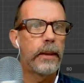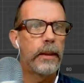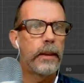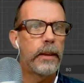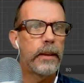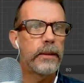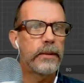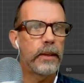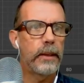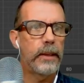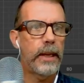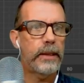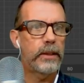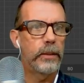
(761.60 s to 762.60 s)

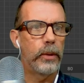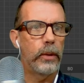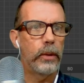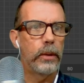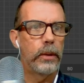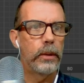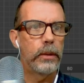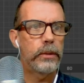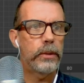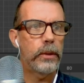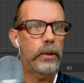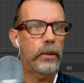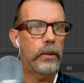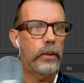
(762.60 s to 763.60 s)
selectable.
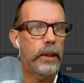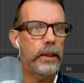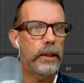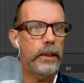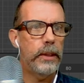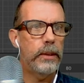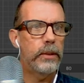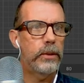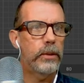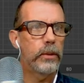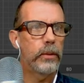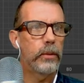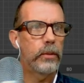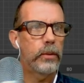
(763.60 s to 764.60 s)
So I need
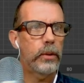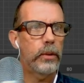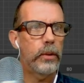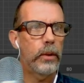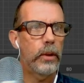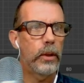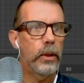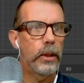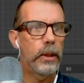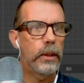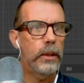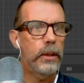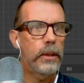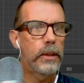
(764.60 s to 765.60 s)
to turn
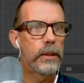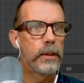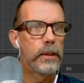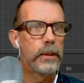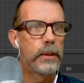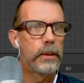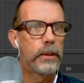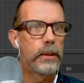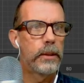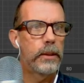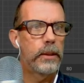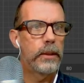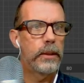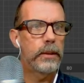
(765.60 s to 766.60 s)
on
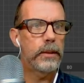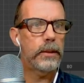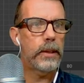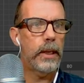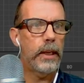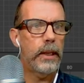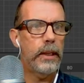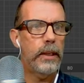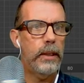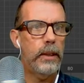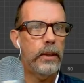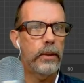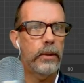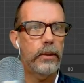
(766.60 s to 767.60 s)
this guy
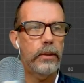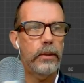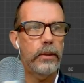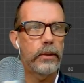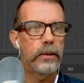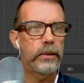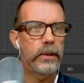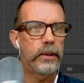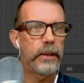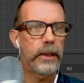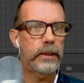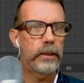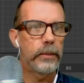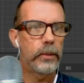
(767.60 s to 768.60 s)
here, the
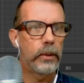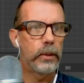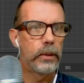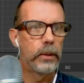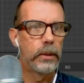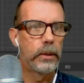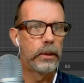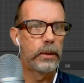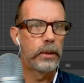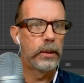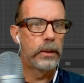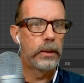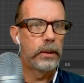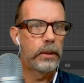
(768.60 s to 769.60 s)
selectable
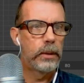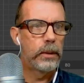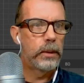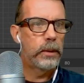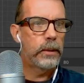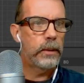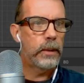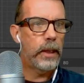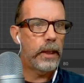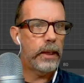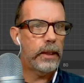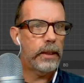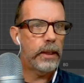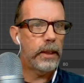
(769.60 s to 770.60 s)

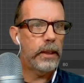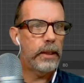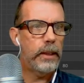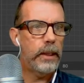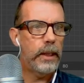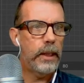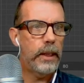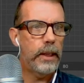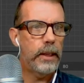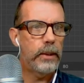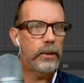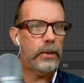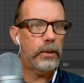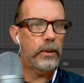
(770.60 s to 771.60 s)
icon,
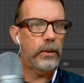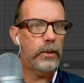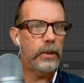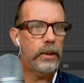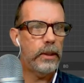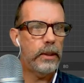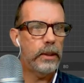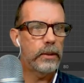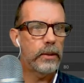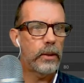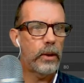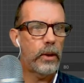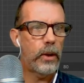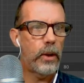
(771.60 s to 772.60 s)
and turn these
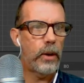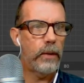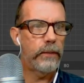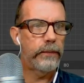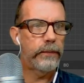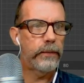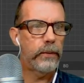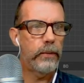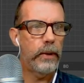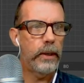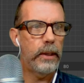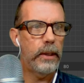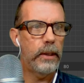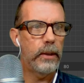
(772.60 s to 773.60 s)
off
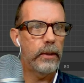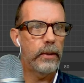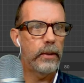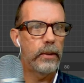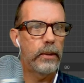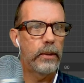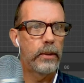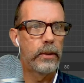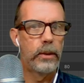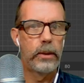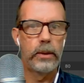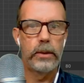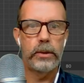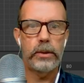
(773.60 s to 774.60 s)
right here.
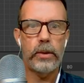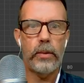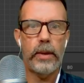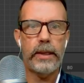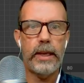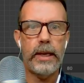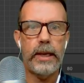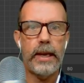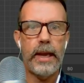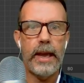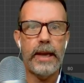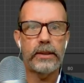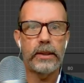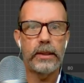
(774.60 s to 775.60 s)
So I can't
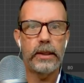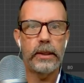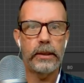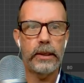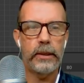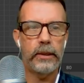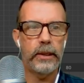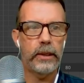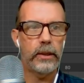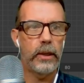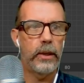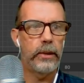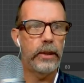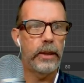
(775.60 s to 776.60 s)
accidentally click
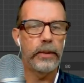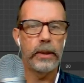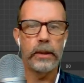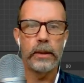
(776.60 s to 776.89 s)
on them and